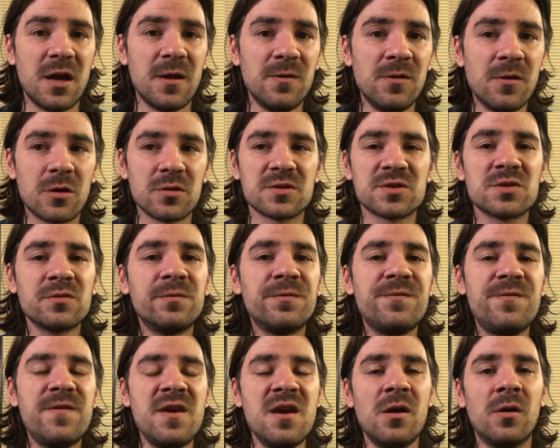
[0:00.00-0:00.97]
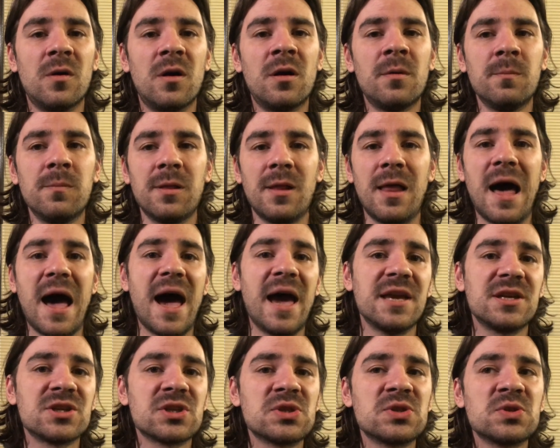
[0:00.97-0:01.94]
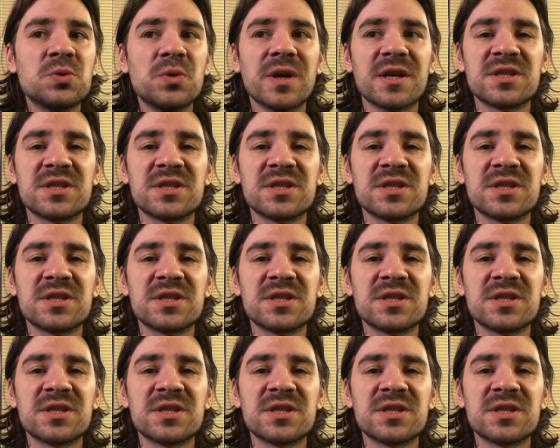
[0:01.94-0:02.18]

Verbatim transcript: not to feel obliged to